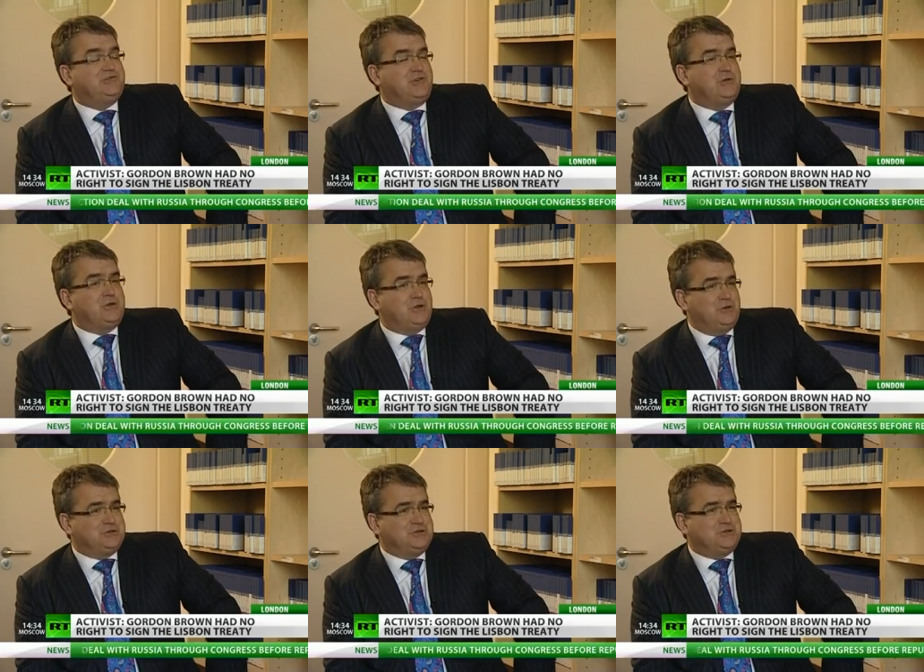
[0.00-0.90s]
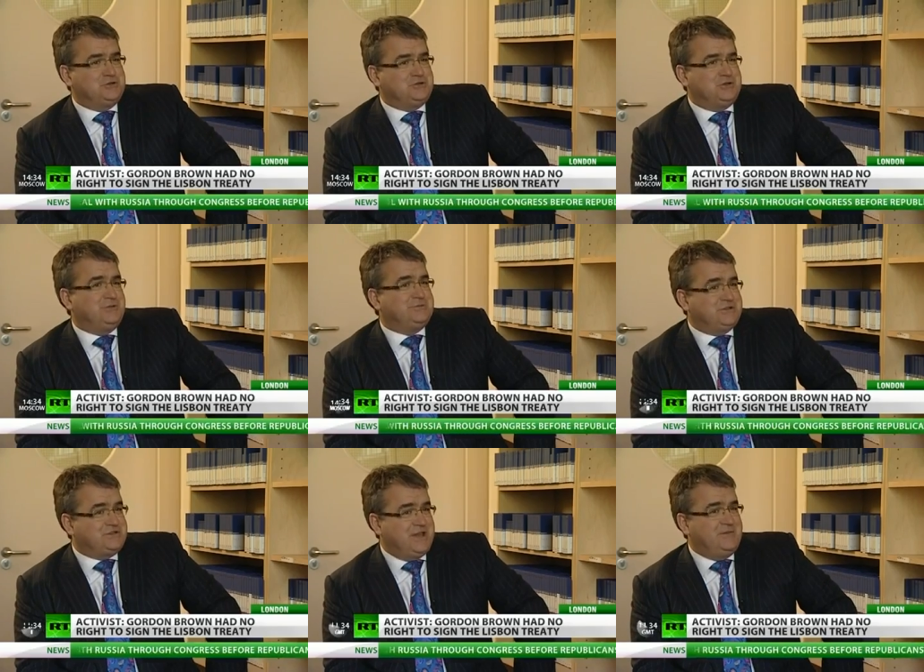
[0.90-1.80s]
stroke constitution. It was
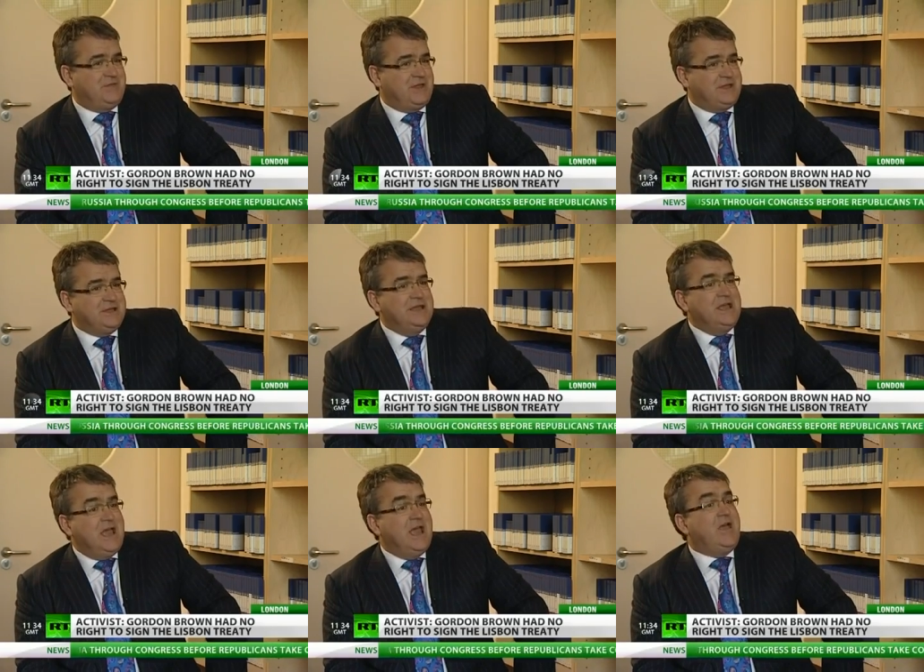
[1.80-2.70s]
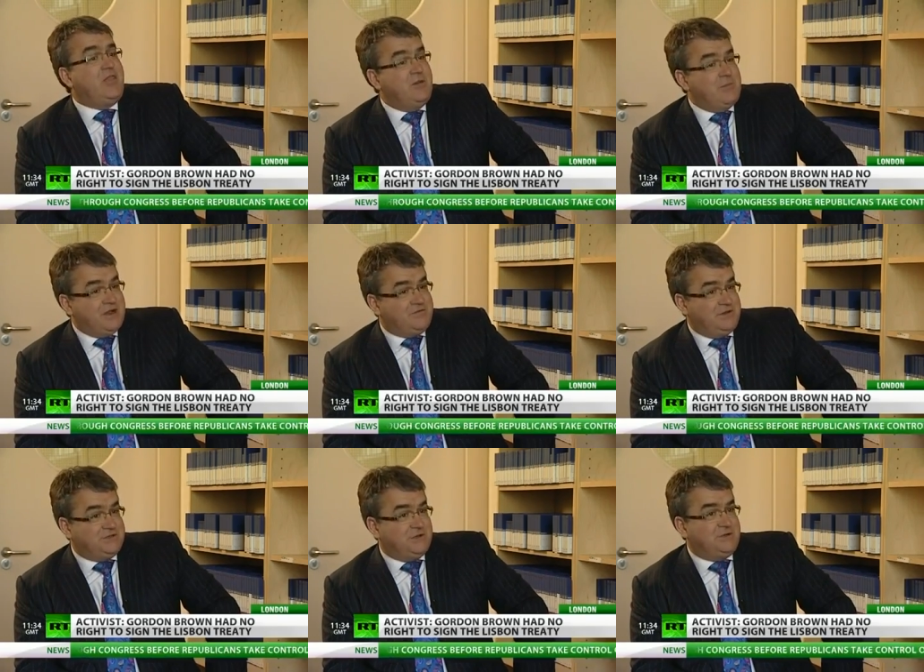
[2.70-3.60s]
the same thing. Uh, the
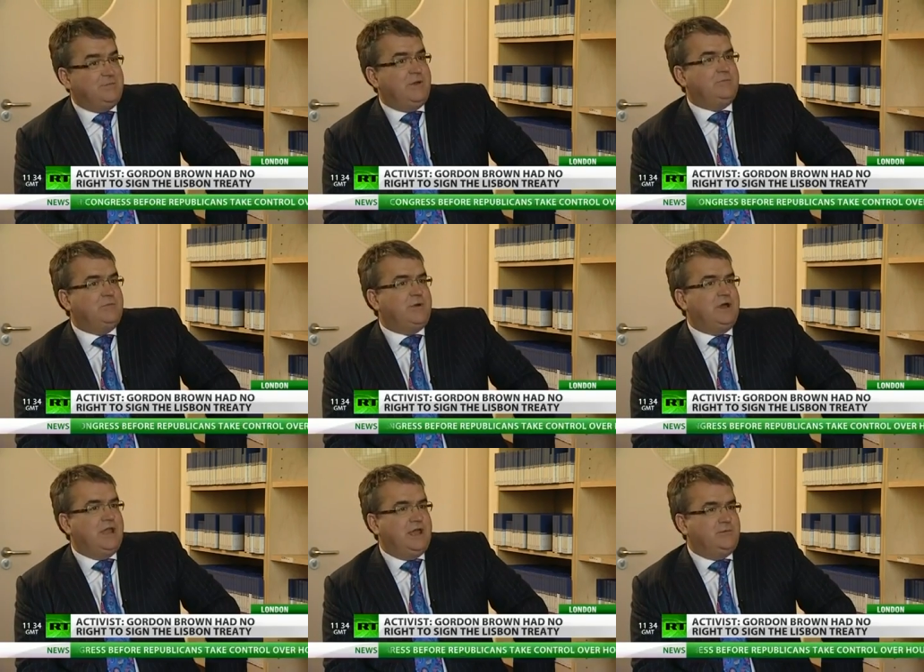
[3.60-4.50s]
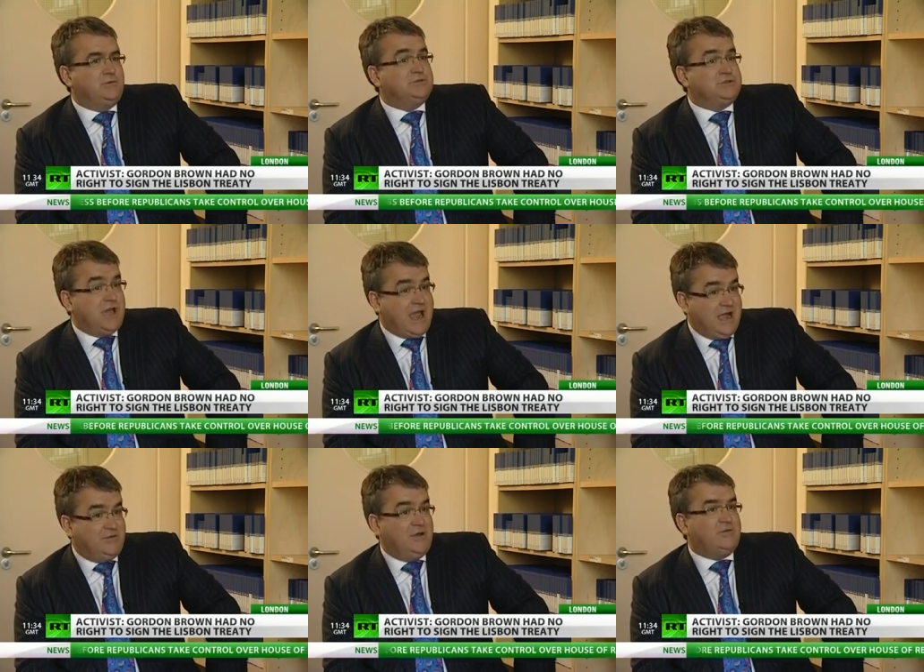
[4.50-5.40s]
manifesto commitment by Labour was to
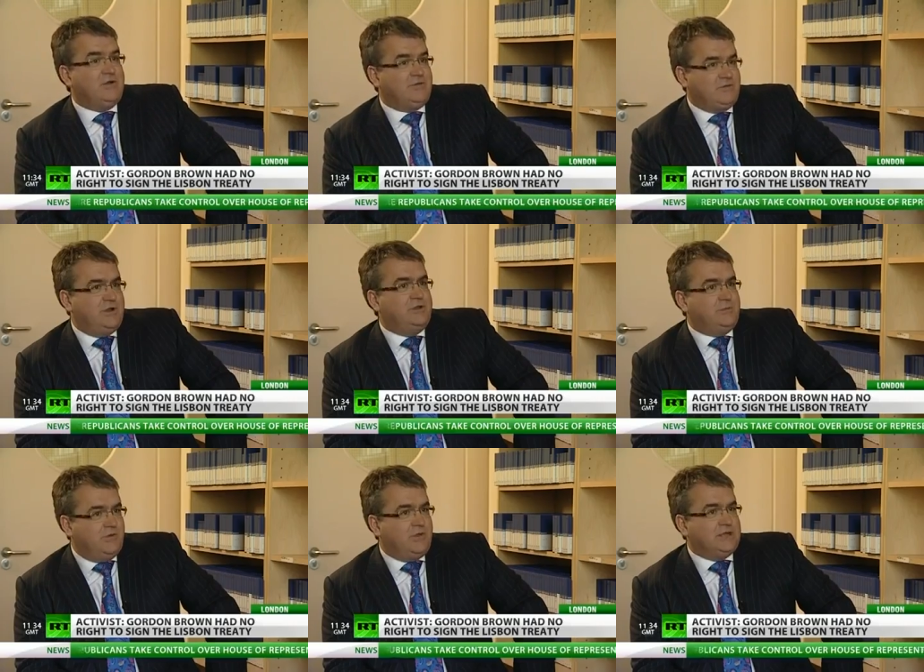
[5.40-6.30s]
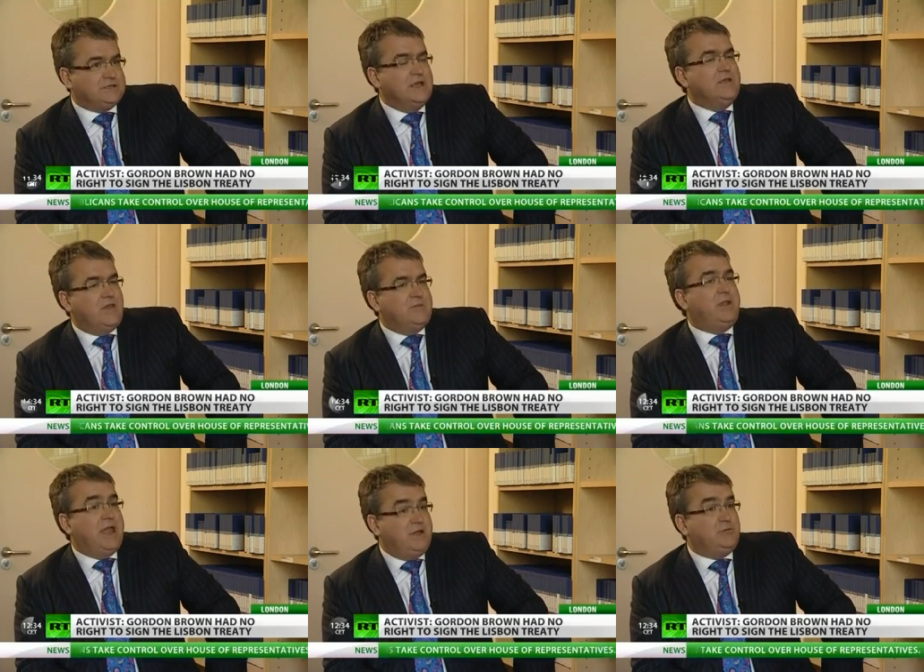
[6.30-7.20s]
have a referendum on that. They
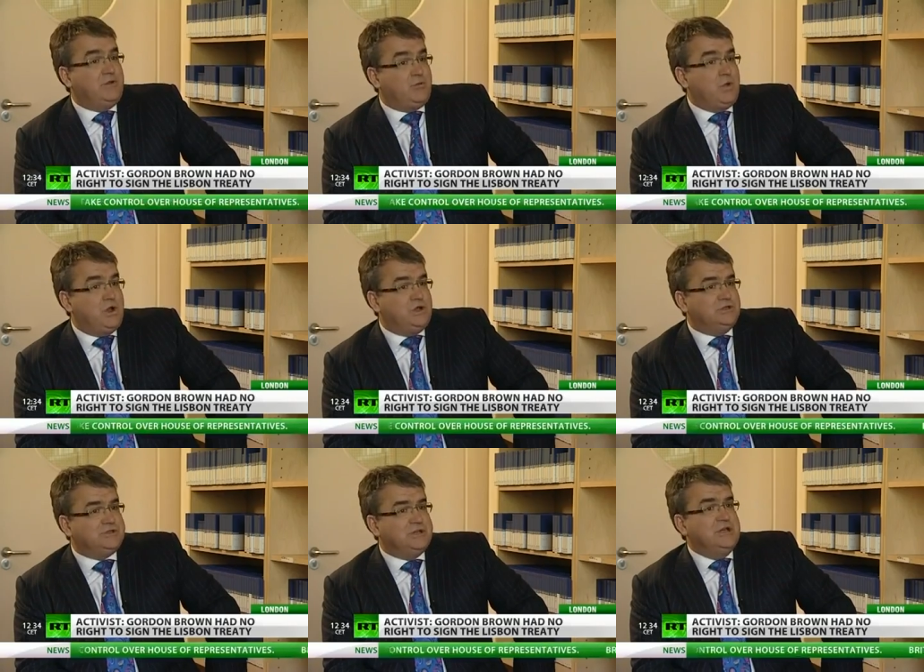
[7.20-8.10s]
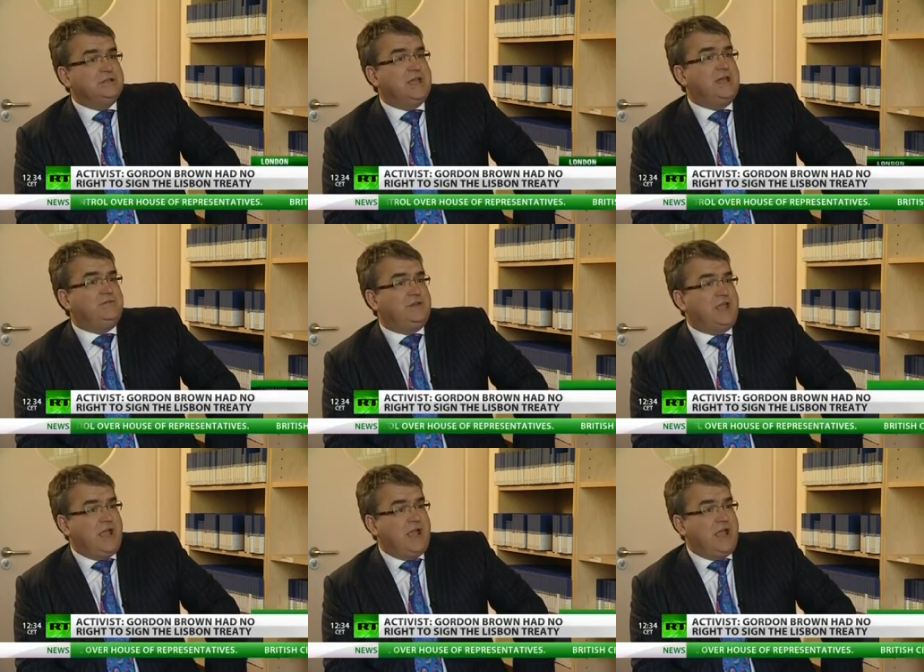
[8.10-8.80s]
played with words. David